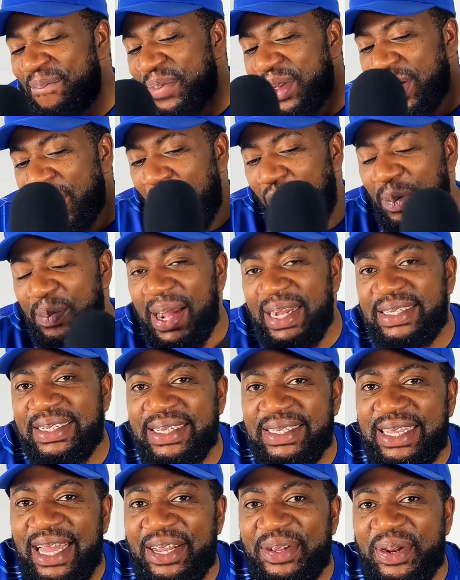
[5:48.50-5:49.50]
On
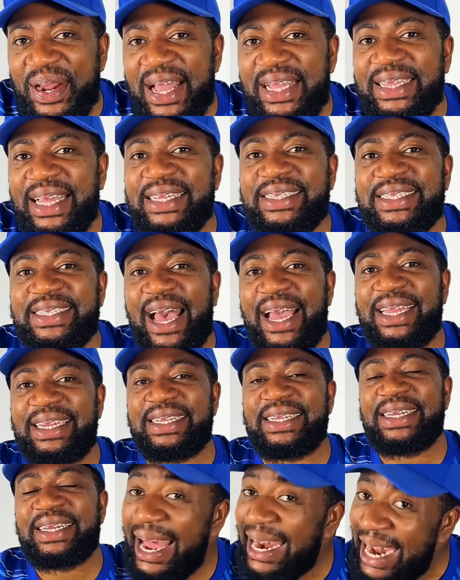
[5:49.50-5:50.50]
Manchester United's side,
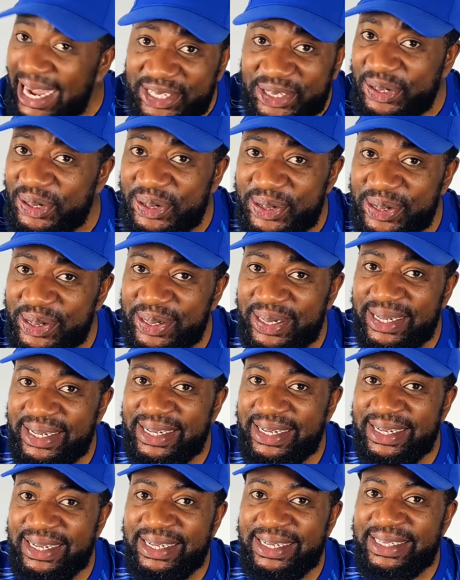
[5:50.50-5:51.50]
Garnacho.
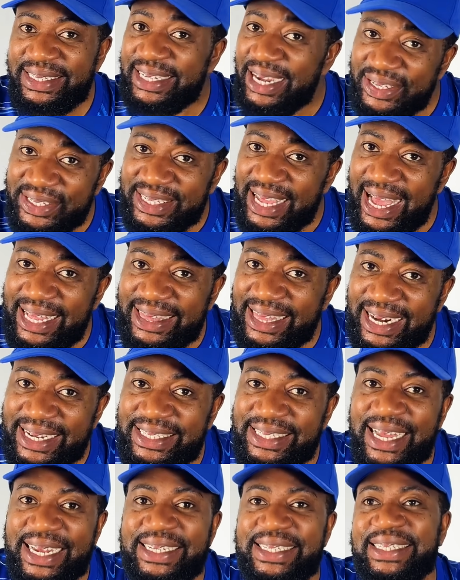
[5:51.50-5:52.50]
Chelsea are
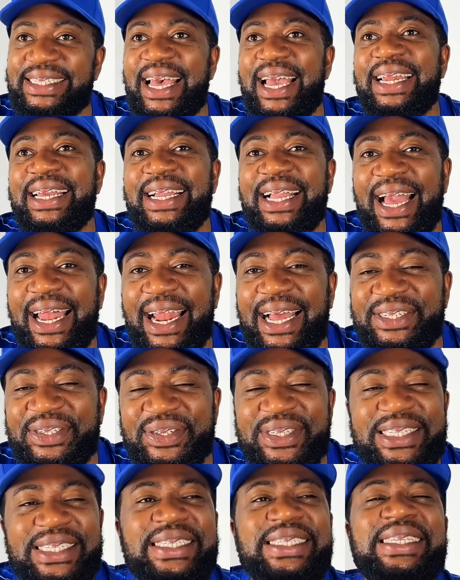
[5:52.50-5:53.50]
interested in signing
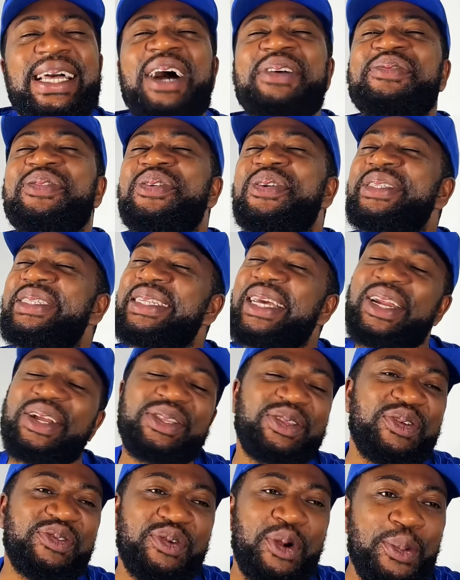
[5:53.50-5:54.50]
Garnacho. This has caused a
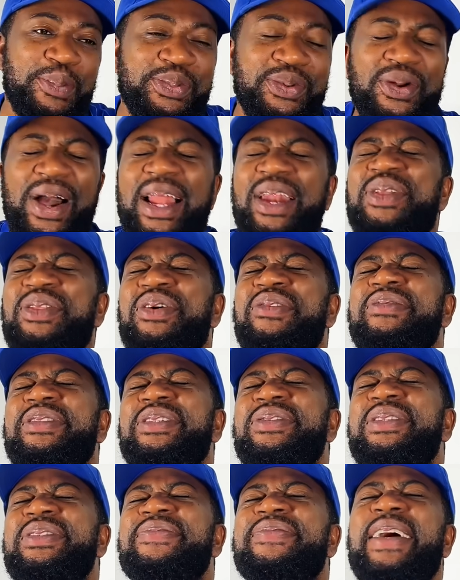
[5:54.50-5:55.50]
lot of uproar. A lot of
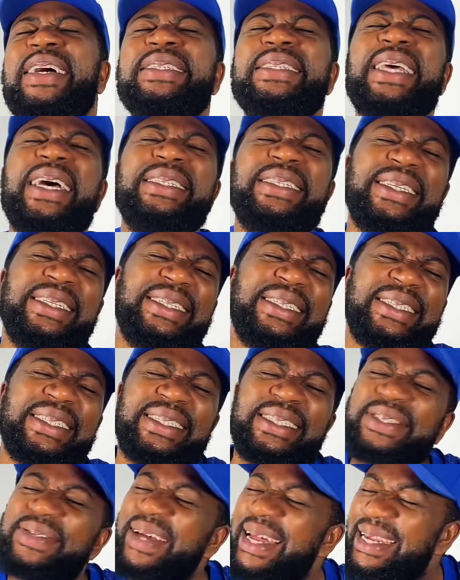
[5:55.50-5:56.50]
Chelsea fans are saying this
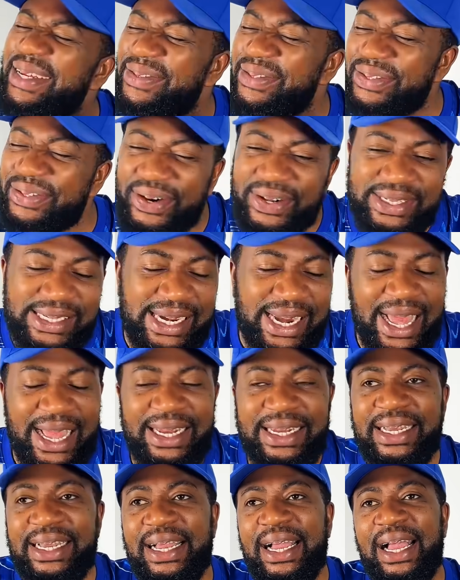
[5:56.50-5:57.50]
is where they will draw the line.
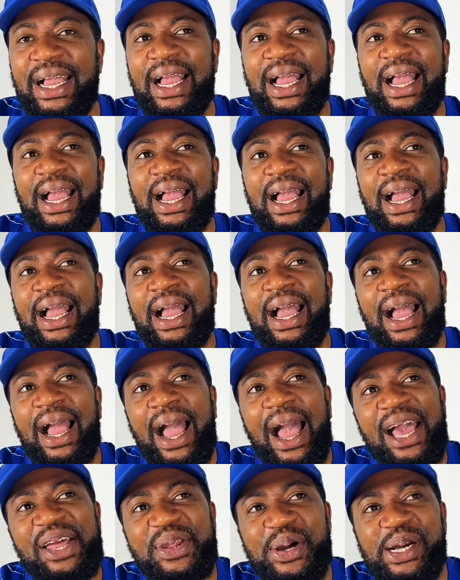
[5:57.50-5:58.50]

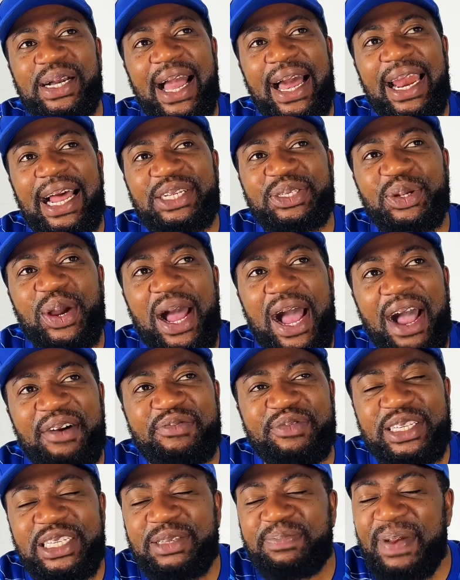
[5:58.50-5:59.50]
I know Garnacho have
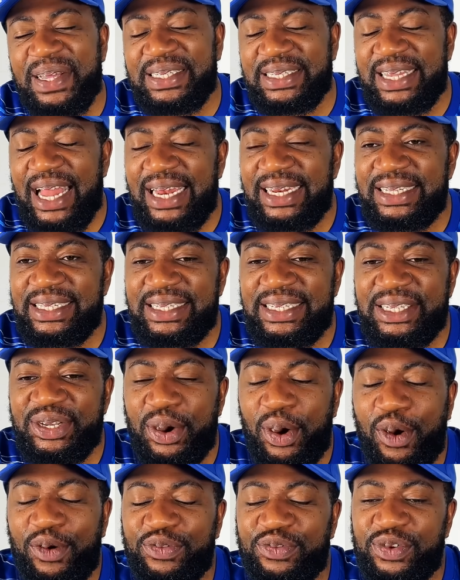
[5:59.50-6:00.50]
this personality
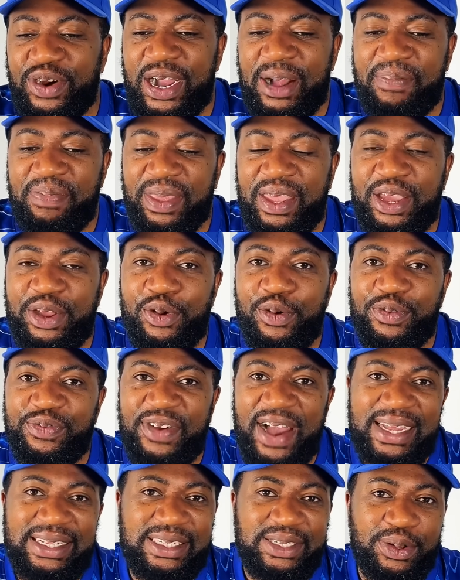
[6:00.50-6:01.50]
of
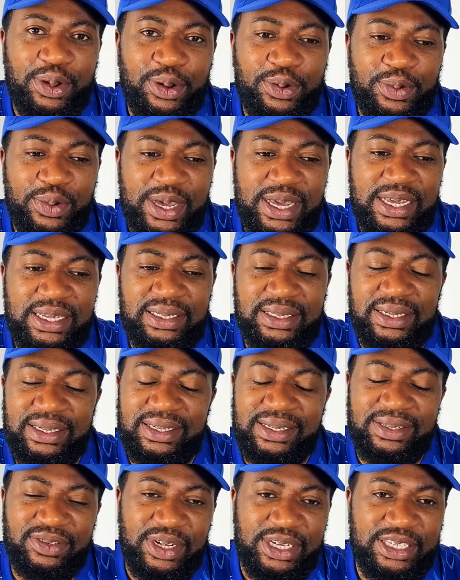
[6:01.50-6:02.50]
fighting always in
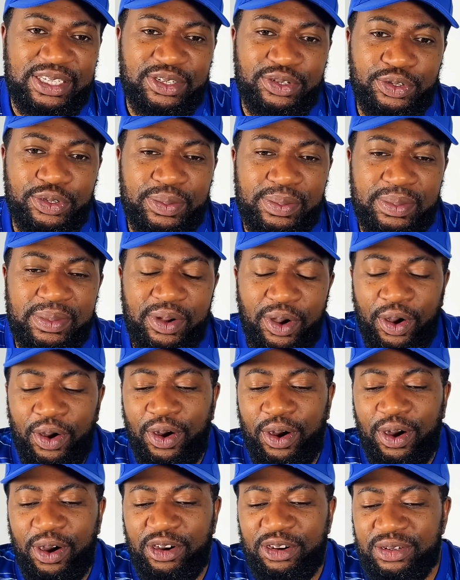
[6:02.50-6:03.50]
the dressing room
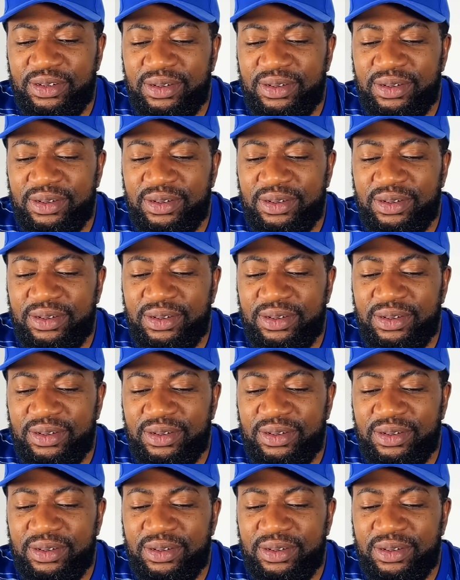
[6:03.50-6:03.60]
or